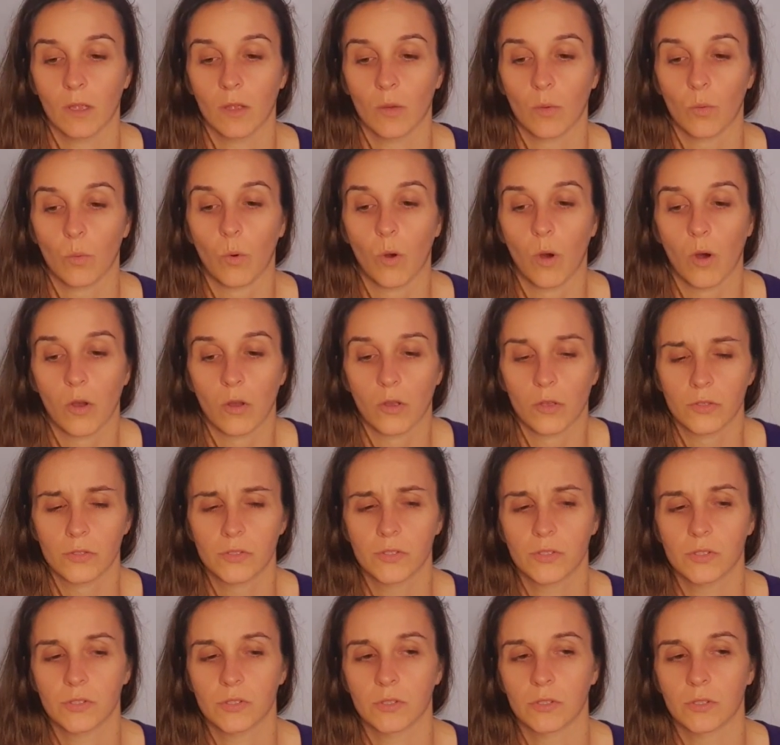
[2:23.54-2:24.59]

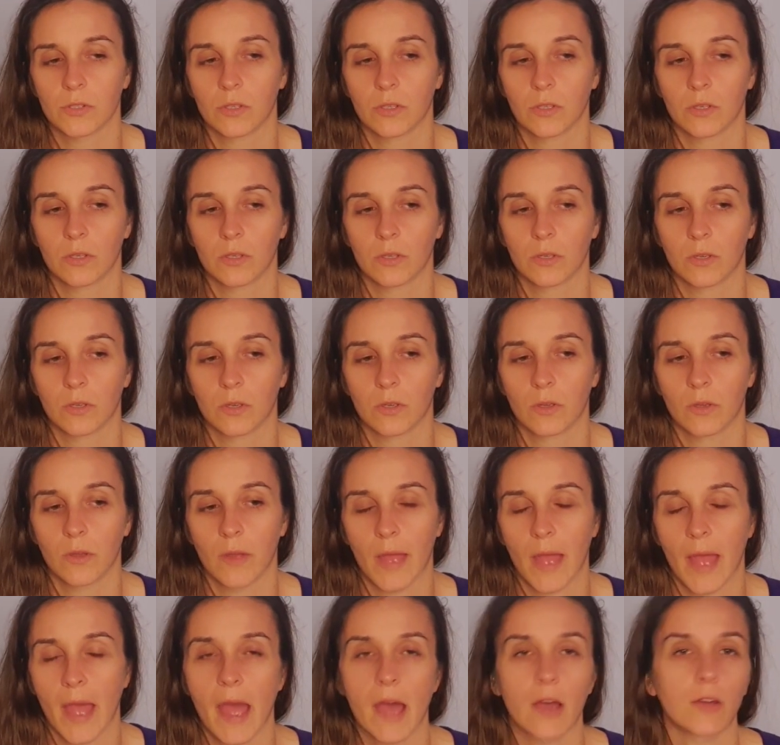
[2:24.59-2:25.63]
was,
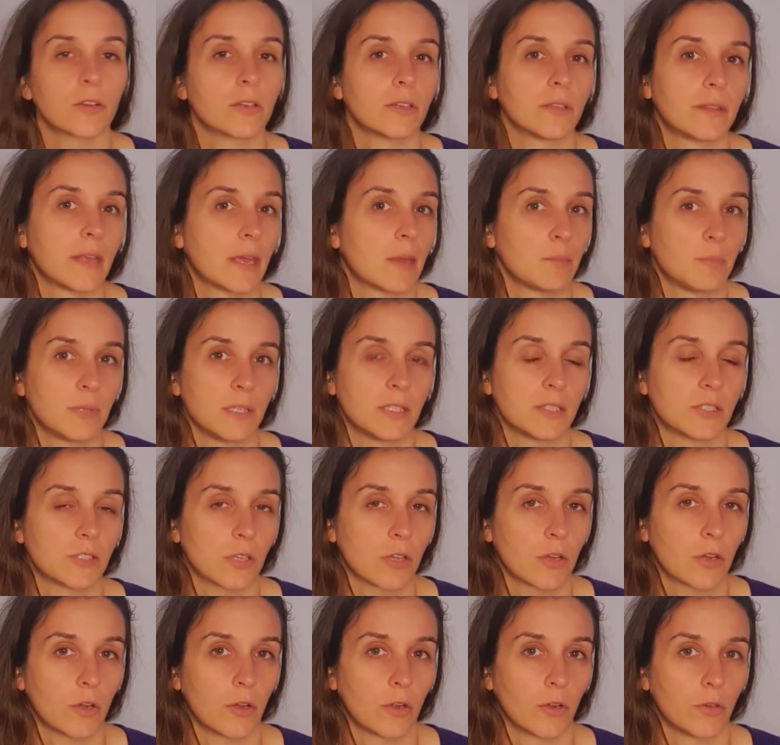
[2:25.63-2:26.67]
how could that be
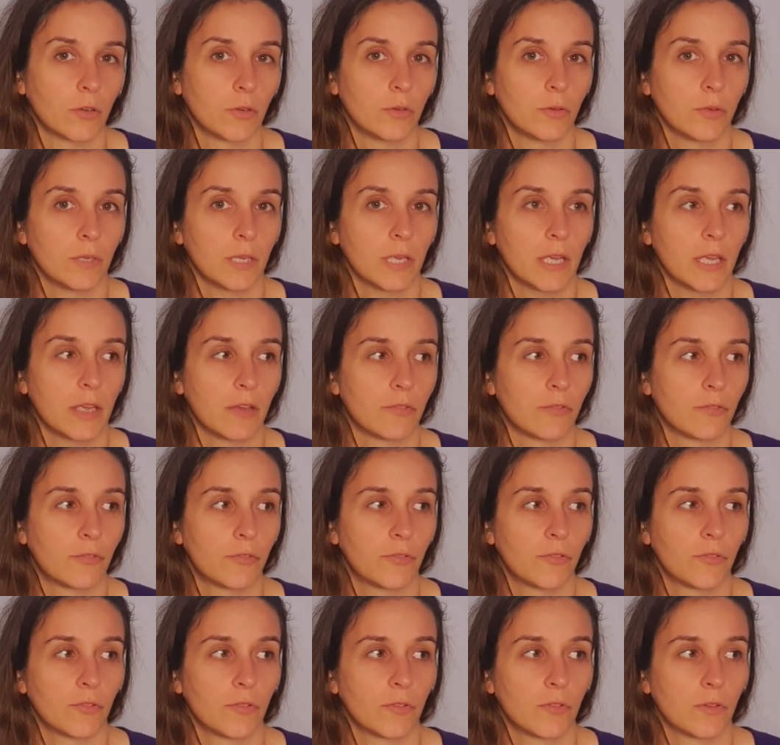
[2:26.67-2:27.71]
so
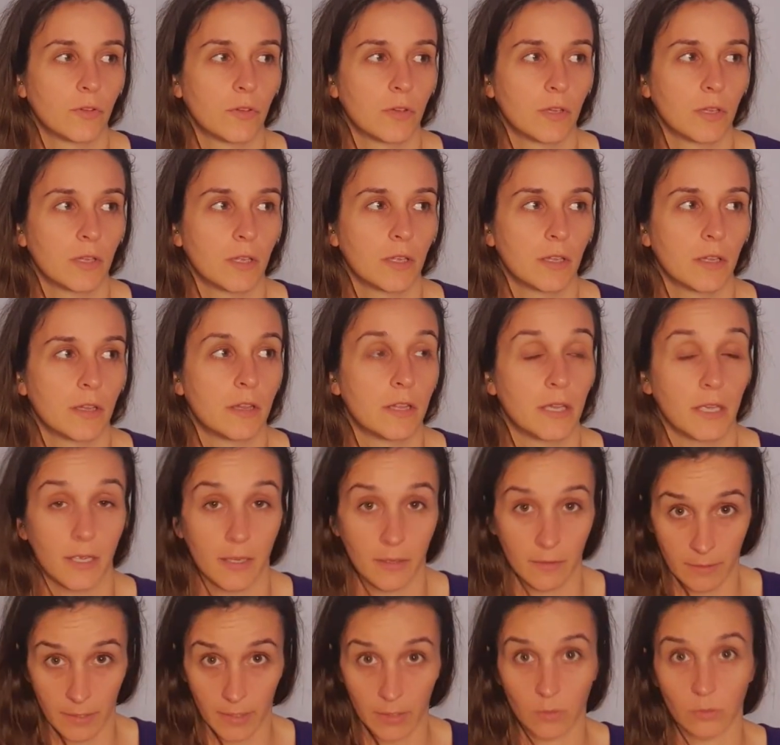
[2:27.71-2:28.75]
if
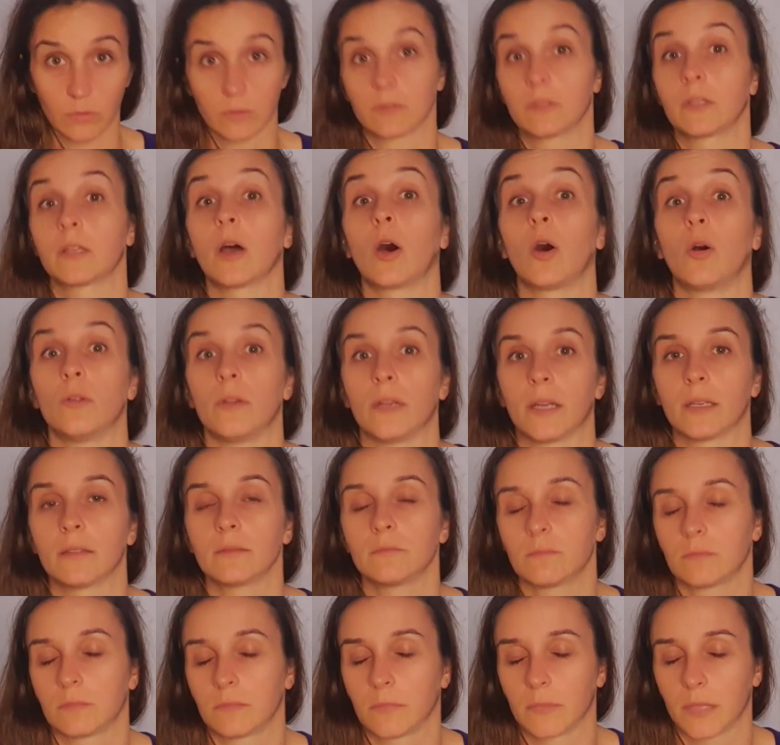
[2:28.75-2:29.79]
they called the owner,
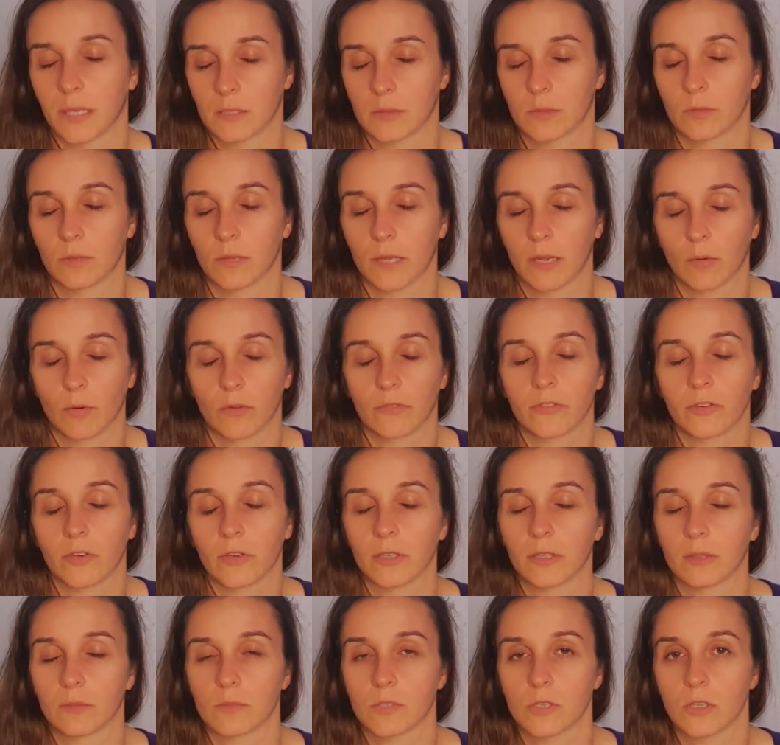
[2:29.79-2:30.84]
that's what they were
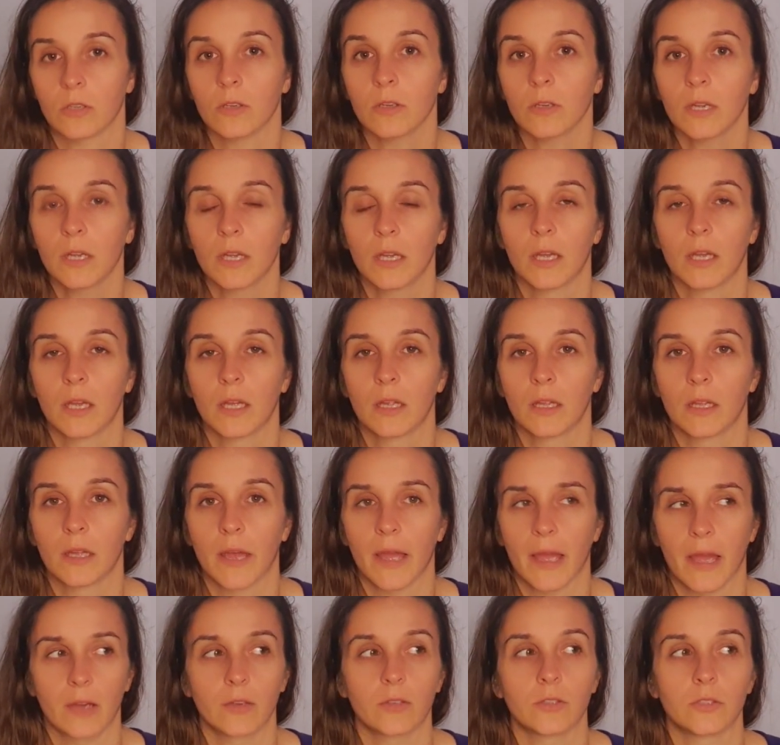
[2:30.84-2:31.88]
referring them to,
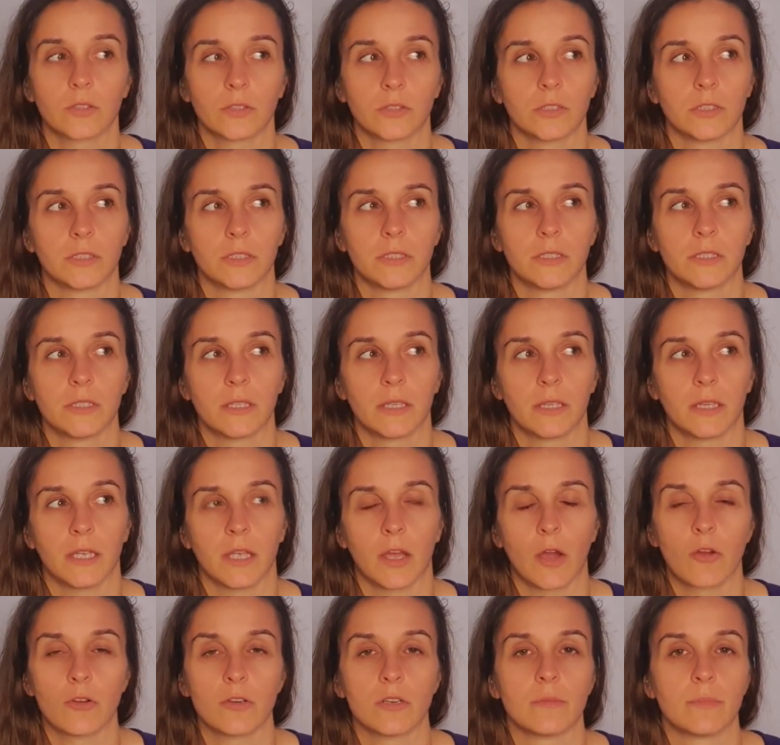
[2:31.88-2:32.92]
how could the
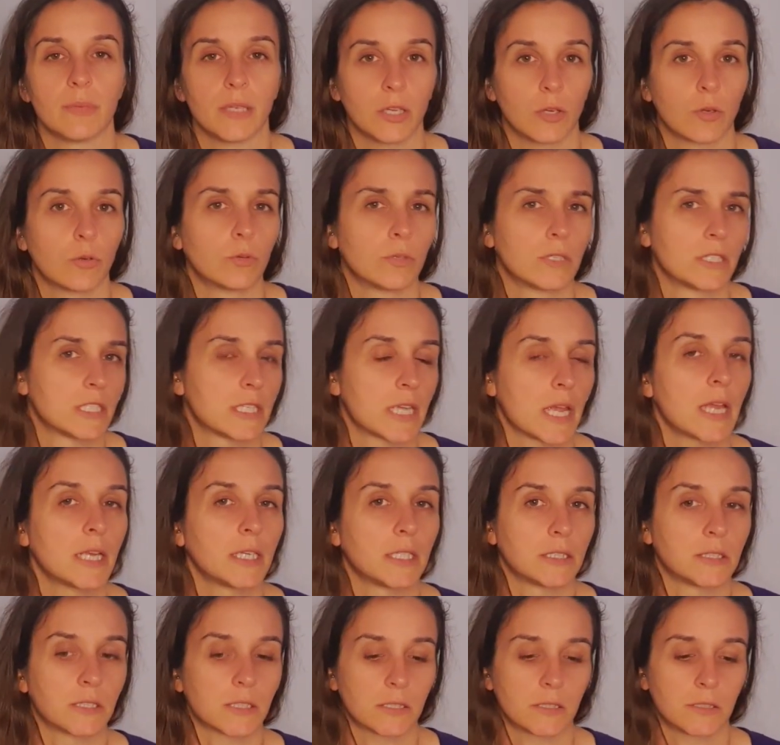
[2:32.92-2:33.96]
owner be called a
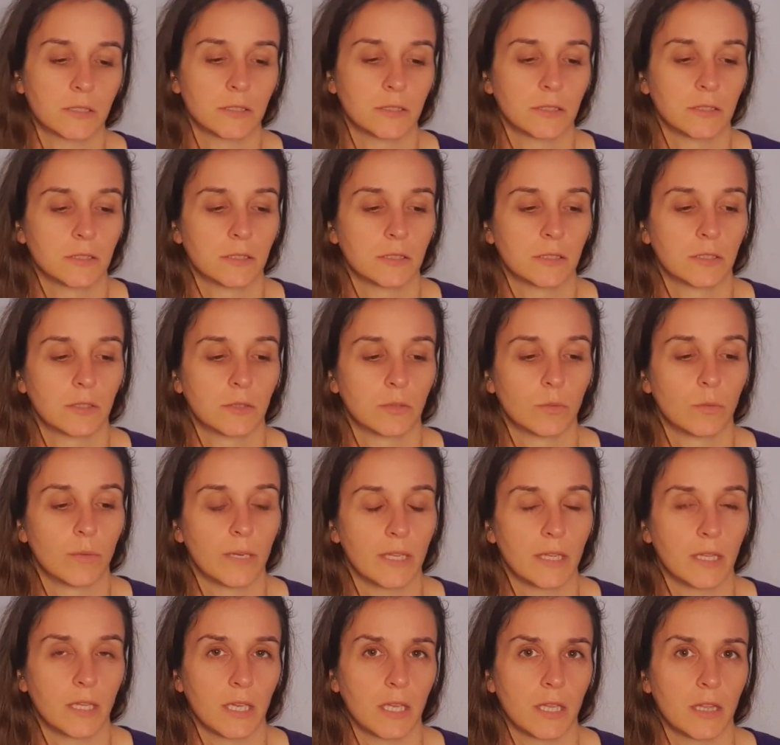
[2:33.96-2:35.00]
tenant
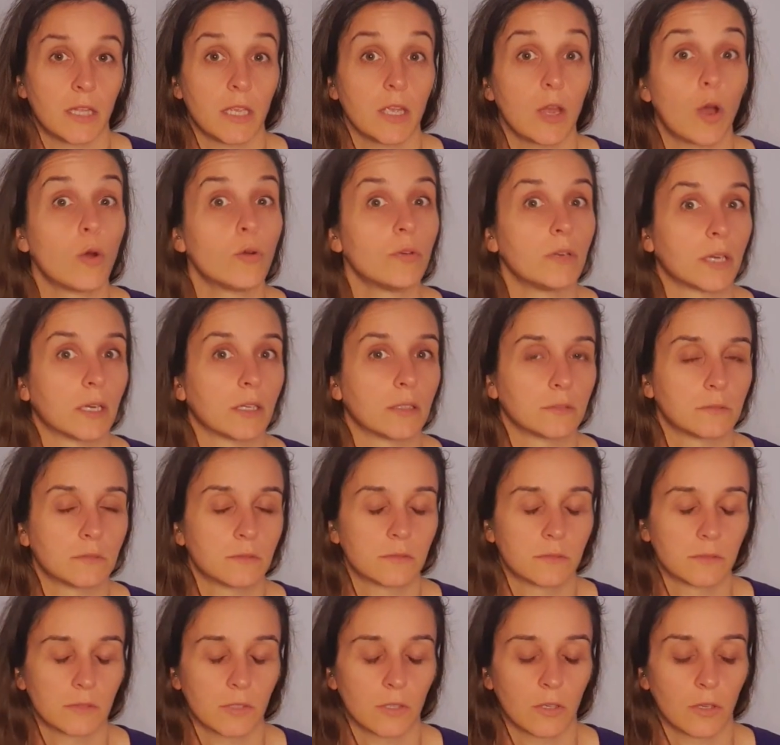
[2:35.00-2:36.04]
when they're the owner
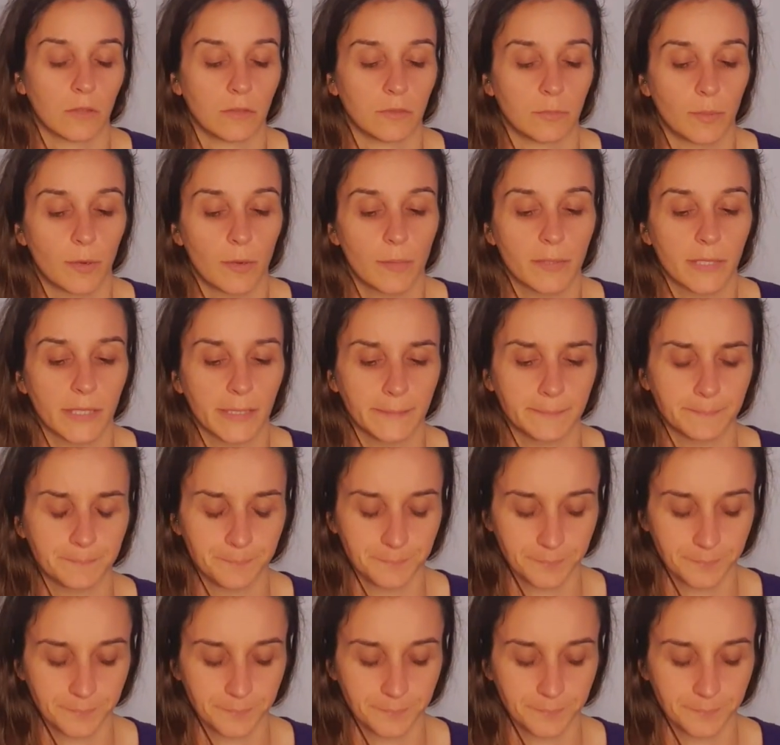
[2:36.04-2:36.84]
of the property?